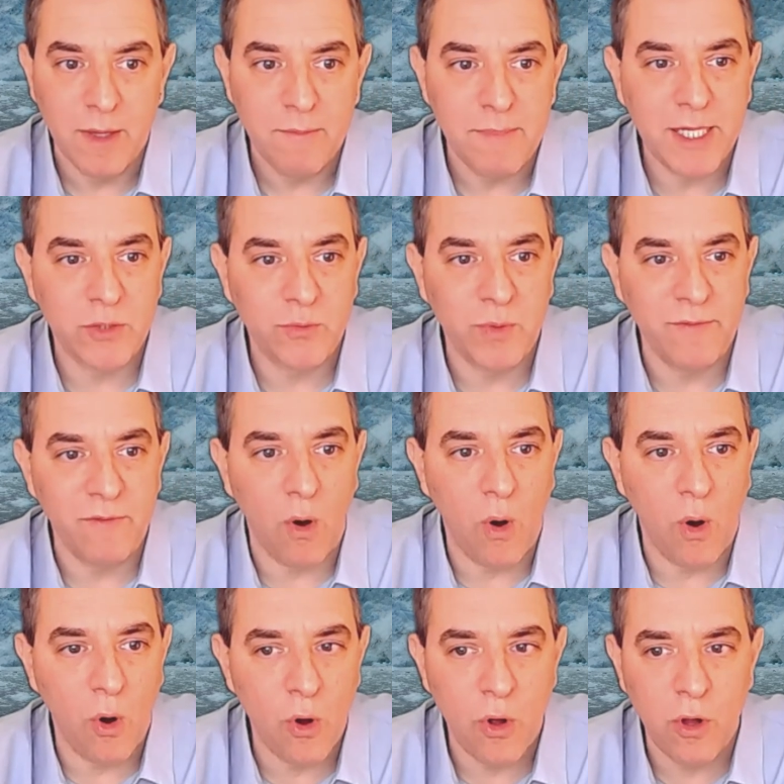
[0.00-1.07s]
because we've
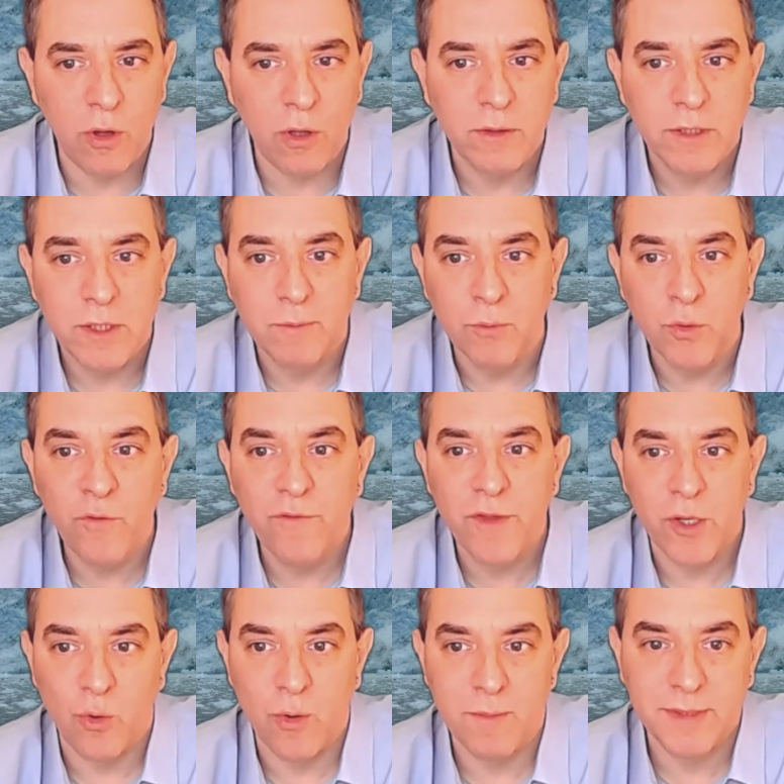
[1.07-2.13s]
all moved the
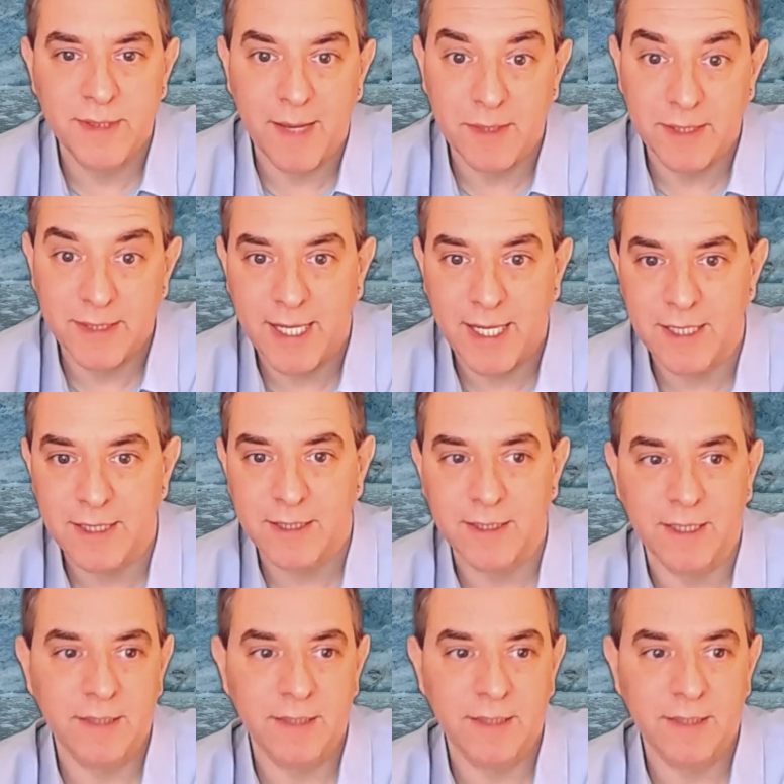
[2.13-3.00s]
norm simultaneously.